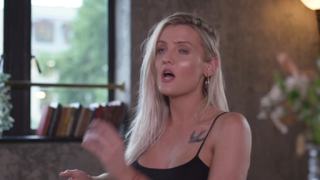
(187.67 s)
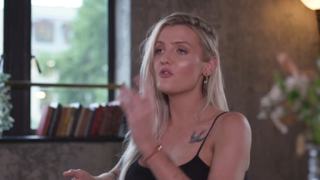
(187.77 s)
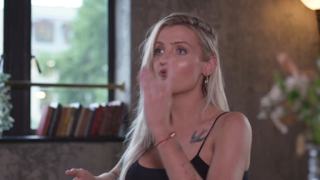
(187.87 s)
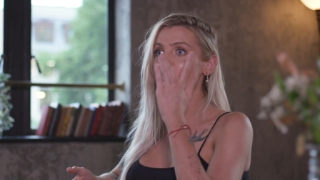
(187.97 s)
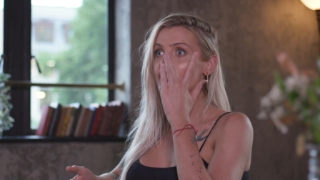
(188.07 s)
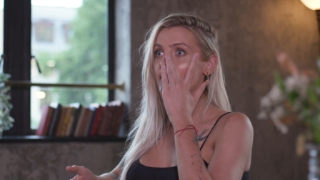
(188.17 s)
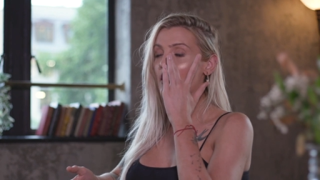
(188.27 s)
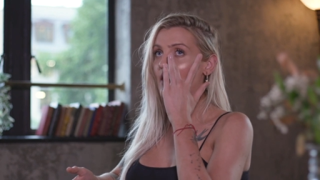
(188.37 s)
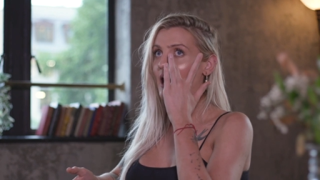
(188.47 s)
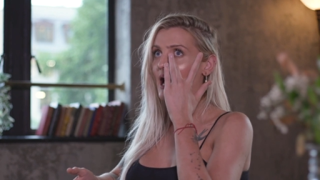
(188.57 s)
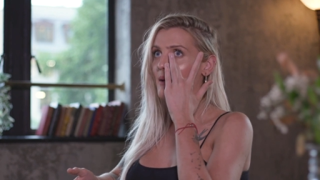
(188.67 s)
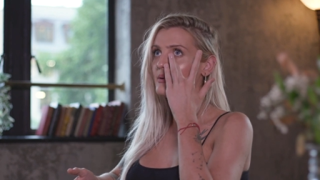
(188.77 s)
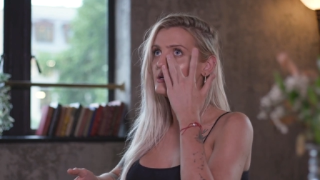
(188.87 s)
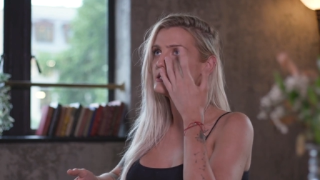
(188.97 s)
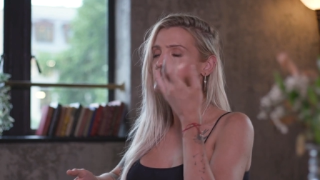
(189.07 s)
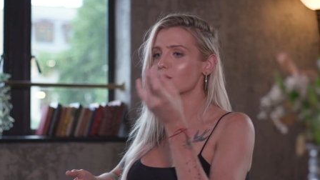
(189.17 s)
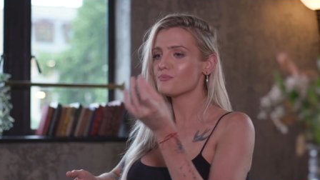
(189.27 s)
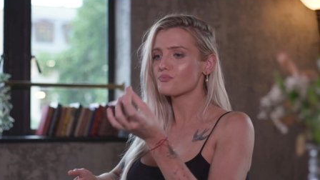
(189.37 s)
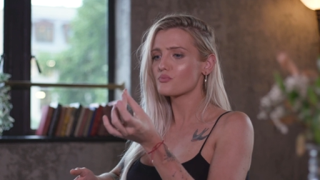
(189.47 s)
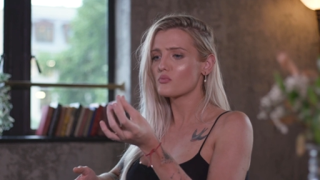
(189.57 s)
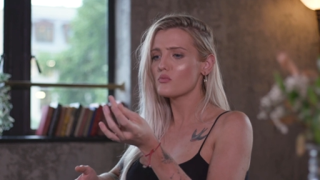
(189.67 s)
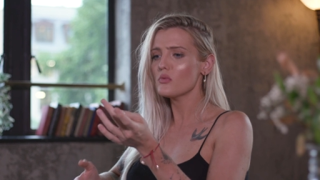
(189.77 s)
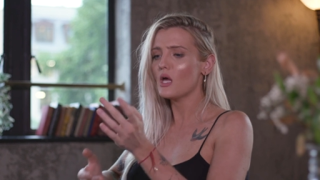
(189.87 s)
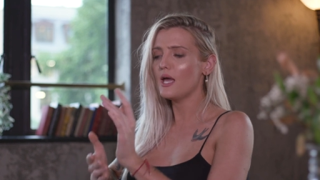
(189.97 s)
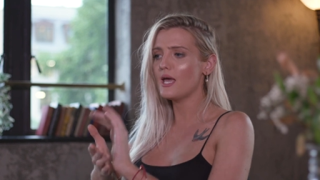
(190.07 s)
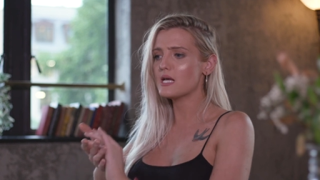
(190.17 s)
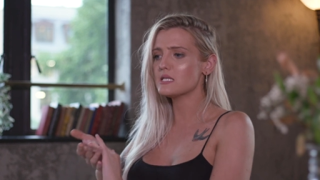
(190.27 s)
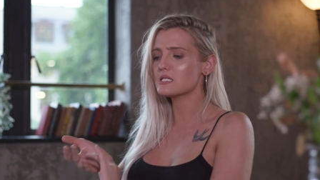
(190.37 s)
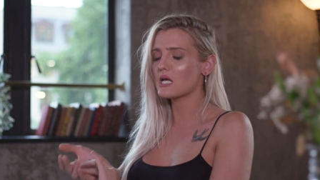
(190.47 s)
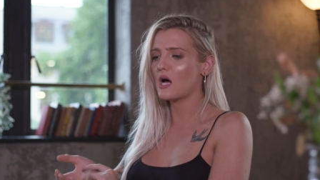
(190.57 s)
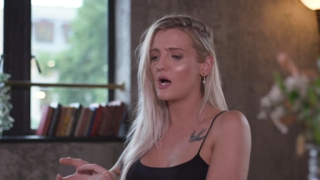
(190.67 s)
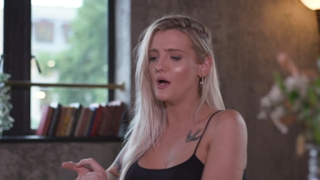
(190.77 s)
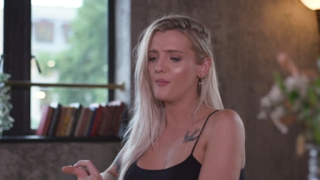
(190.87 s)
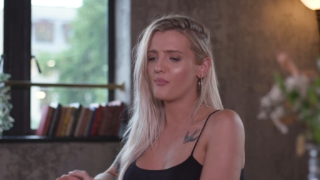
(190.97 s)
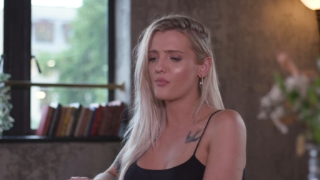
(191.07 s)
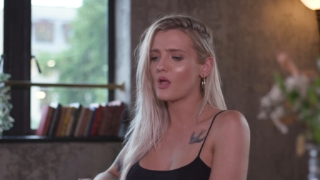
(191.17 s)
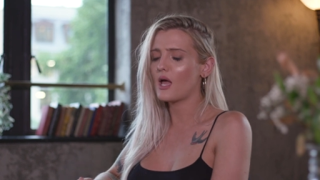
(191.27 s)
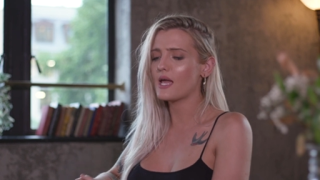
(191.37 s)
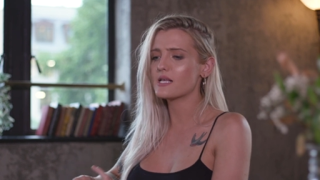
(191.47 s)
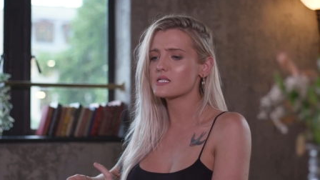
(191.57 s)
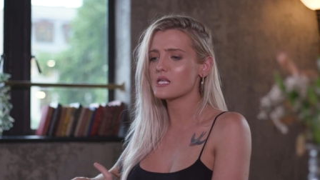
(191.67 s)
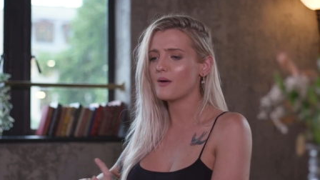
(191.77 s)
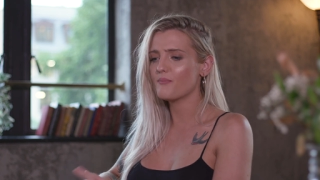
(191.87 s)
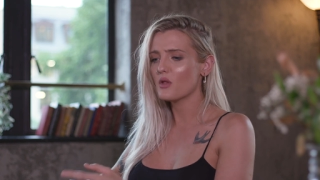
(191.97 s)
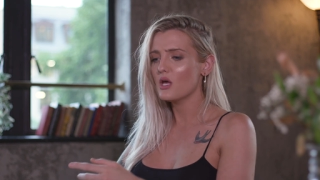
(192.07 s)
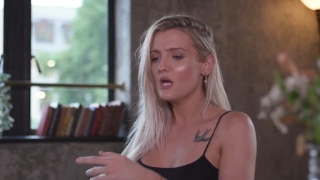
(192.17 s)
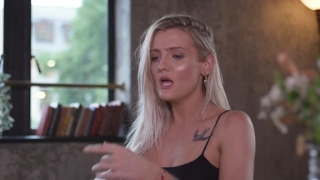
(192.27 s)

And the reason that that happens is um, is that